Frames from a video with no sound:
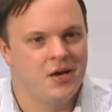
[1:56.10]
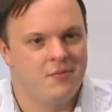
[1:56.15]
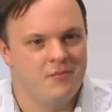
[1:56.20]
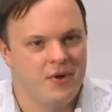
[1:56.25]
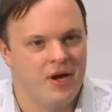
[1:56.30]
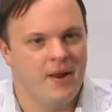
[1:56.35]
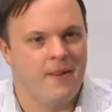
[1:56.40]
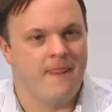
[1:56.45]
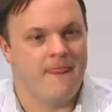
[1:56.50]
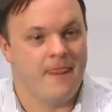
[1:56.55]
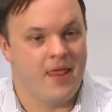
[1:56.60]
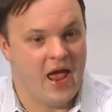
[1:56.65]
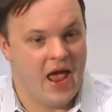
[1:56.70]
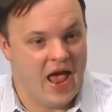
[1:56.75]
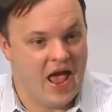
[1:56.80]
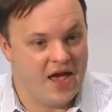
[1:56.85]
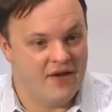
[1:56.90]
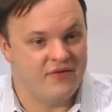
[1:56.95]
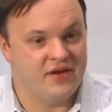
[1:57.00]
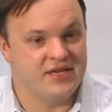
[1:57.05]
But
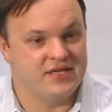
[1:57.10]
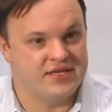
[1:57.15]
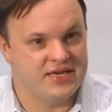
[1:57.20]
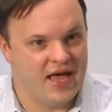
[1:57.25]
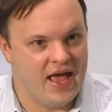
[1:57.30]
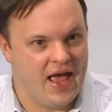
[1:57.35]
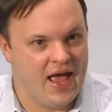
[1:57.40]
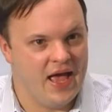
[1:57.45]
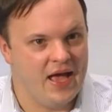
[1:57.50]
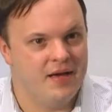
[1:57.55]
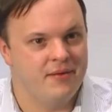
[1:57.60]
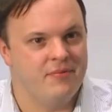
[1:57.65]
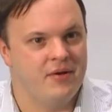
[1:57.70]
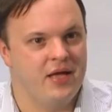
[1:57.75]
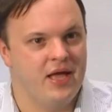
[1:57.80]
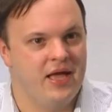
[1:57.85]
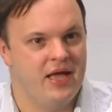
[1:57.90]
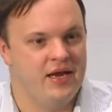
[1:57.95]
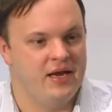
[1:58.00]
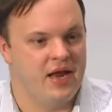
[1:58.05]
having TAB
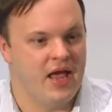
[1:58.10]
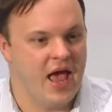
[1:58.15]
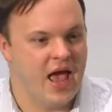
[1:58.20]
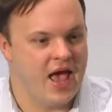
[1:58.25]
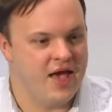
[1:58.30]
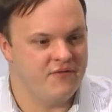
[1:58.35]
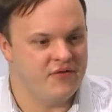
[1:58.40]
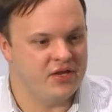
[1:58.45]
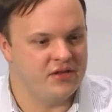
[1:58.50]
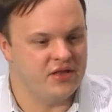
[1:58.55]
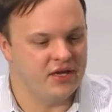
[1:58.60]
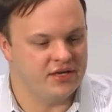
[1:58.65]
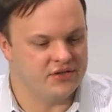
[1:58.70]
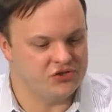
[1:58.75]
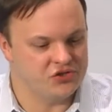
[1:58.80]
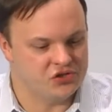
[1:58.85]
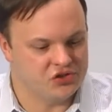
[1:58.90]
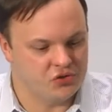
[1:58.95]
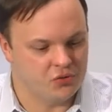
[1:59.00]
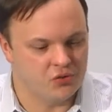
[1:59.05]
and having that
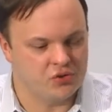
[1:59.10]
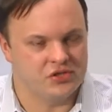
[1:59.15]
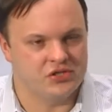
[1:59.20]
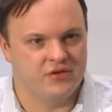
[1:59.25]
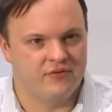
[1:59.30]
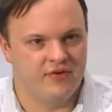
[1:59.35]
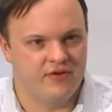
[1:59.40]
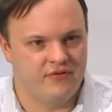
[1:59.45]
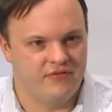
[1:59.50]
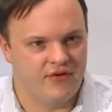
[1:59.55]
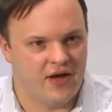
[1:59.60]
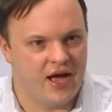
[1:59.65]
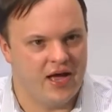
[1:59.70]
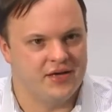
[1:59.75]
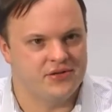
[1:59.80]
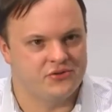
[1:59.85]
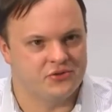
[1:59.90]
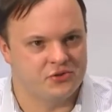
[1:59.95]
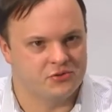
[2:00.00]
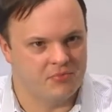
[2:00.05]
source of
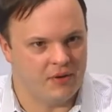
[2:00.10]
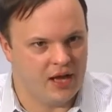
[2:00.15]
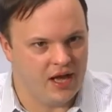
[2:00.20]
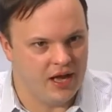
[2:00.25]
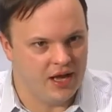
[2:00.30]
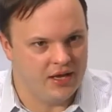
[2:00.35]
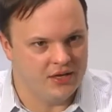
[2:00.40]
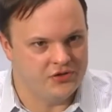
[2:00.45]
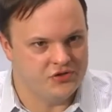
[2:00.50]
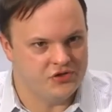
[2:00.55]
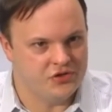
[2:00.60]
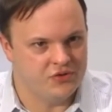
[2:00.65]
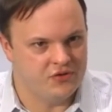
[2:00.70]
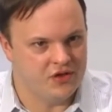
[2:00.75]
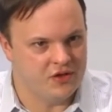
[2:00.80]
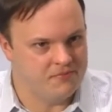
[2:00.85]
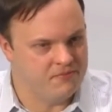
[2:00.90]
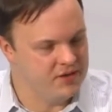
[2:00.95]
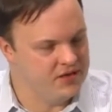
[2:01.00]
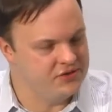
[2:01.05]
advisors behind you
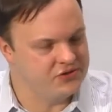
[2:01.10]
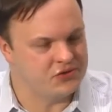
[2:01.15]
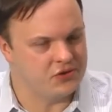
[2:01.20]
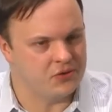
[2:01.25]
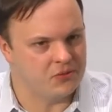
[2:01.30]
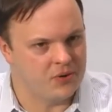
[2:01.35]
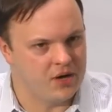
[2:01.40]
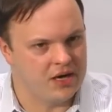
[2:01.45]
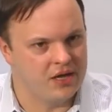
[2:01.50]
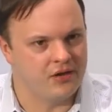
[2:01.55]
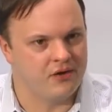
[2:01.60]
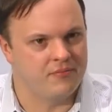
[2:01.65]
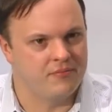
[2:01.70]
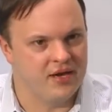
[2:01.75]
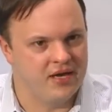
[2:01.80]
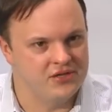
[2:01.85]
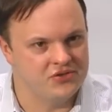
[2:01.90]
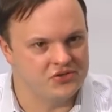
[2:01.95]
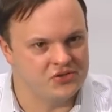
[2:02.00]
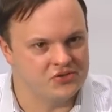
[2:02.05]
that meets on a regular
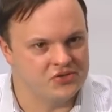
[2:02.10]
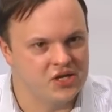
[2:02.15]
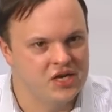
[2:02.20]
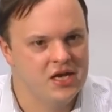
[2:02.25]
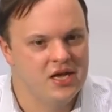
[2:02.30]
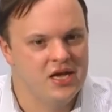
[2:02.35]
basis